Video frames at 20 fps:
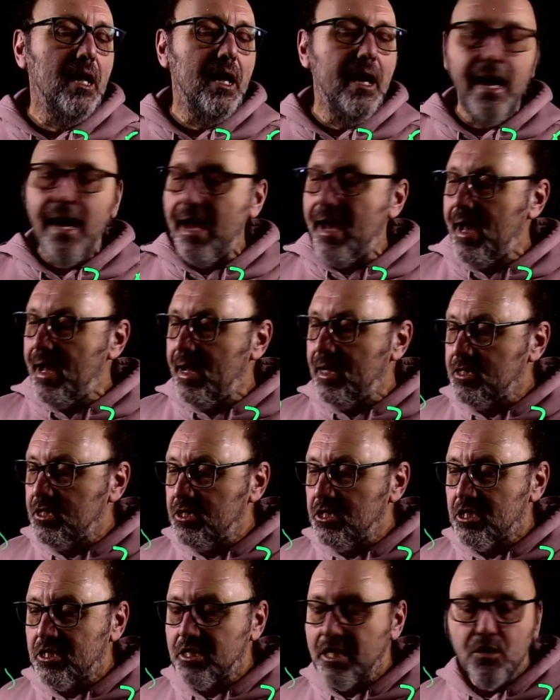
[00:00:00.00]
and
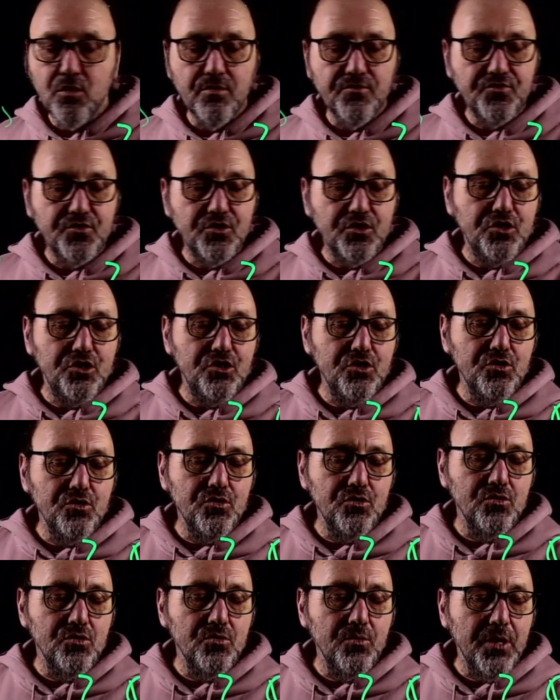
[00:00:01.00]
instead of
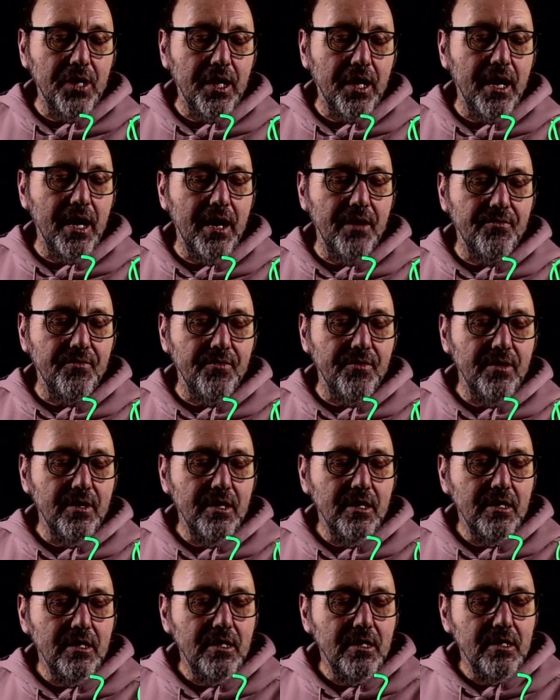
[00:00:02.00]
2 we have
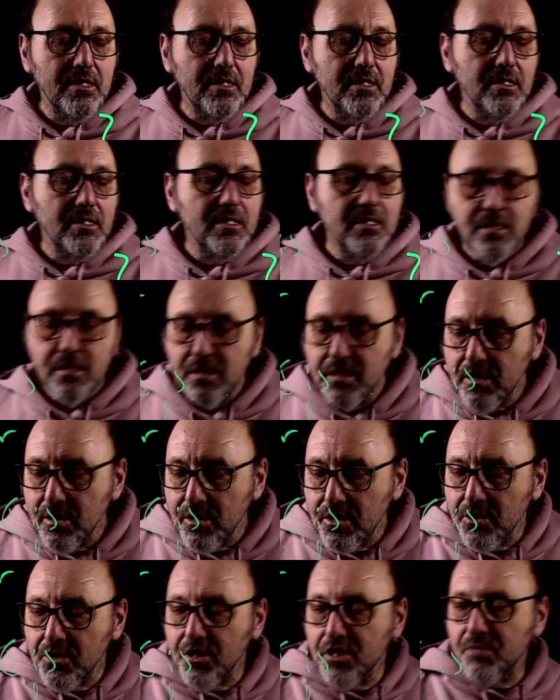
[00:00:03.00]

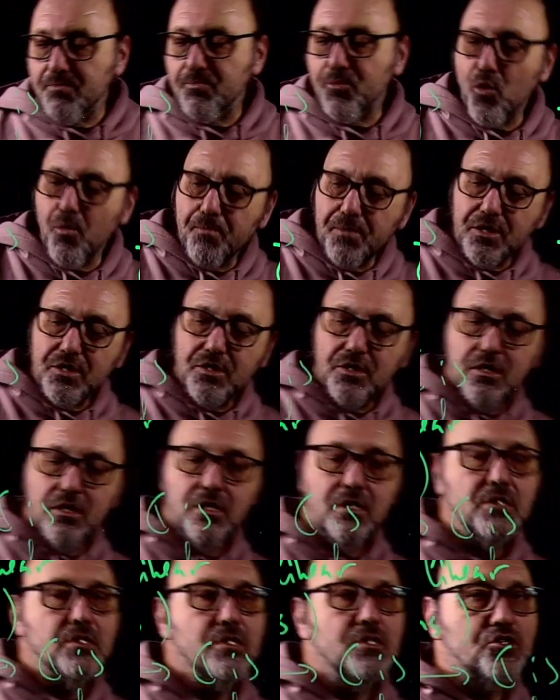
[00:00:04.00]
this property
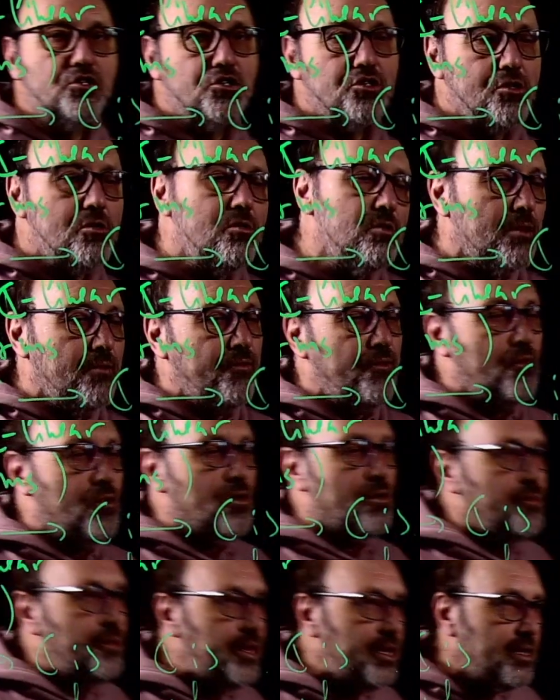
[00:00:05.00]
in the stronger
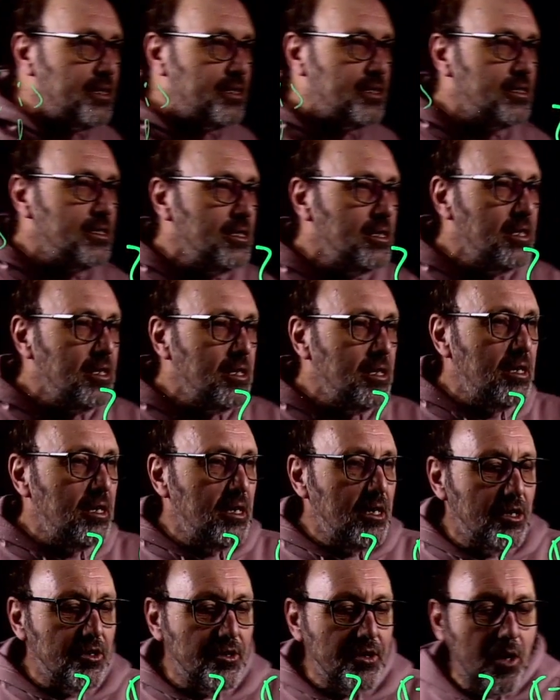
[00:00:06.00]
form. We
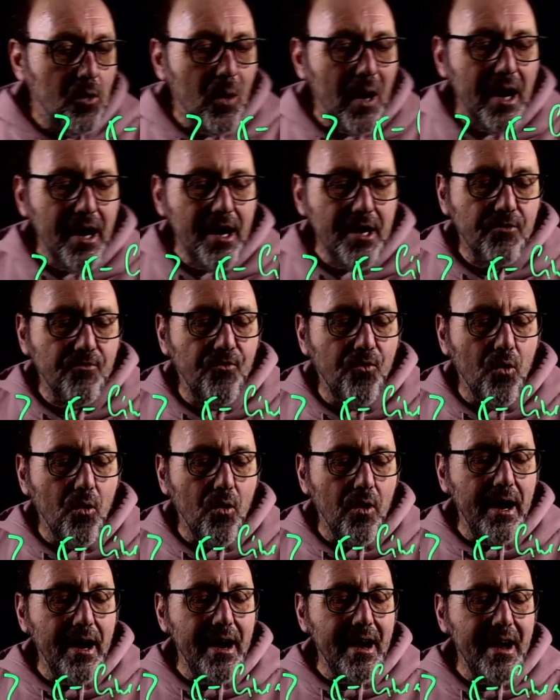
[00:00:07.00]
required for
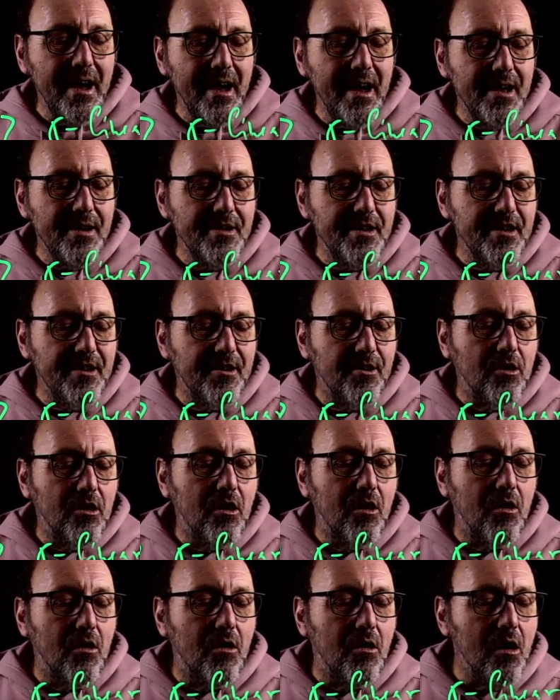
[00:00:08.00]
any
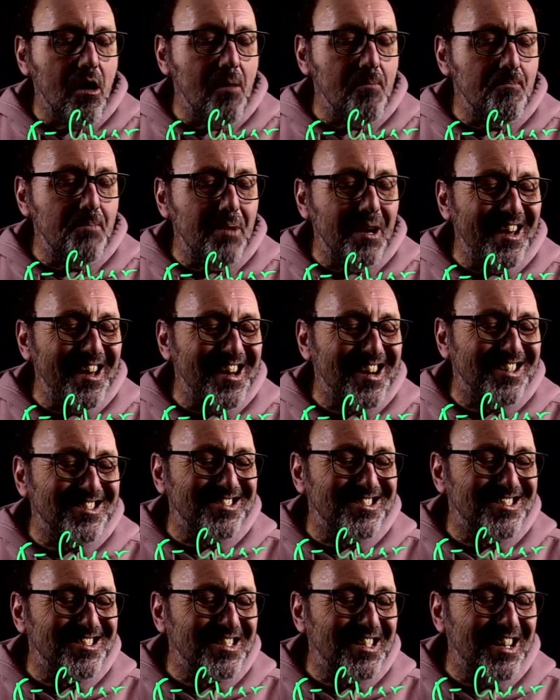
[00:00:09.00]

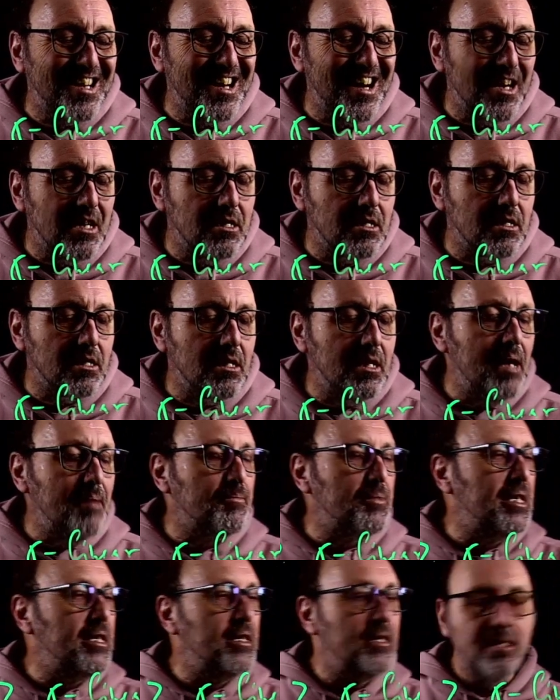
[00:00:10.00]
complex scalar
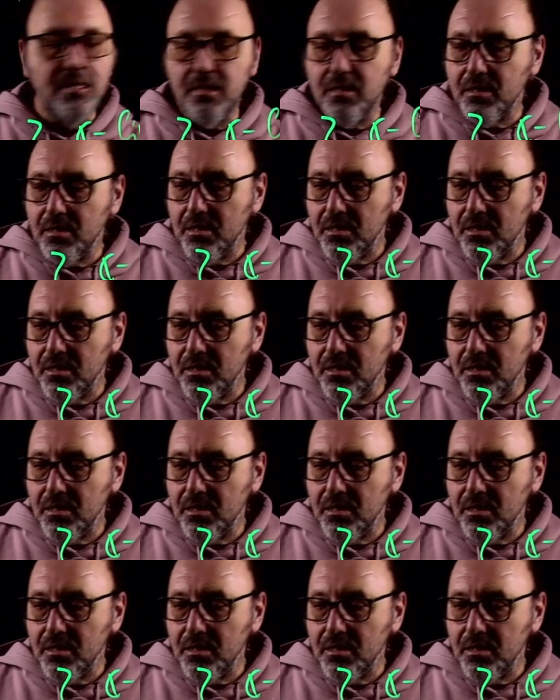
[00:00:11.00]
lambda